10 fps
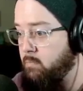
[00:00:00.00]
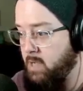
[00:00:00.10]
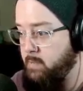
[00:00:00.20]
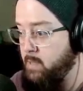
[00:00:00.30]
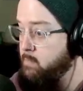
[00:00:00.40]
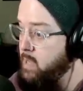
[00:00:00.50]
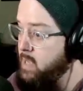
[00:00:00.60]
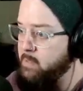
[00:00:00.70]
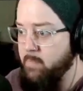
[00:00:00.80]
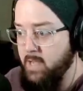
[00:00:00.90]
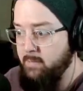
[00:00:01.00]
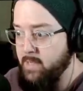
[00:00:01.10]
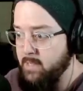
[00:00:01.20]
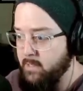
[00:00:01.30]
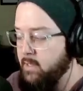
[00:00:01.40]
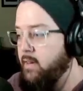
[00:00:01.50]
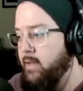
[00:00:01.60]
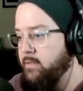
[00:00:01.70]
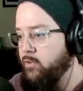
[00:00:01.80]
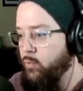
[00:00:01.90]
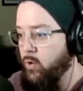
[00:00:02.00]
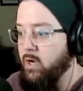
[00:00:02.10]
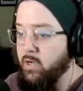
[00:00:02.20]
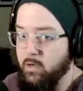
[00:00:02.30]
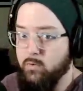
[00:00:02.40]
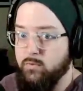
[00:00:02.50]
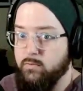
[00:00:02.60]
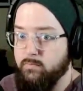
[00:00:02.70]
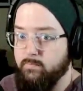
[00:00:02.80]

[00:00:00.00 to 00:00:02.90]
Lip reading: this is where it goes.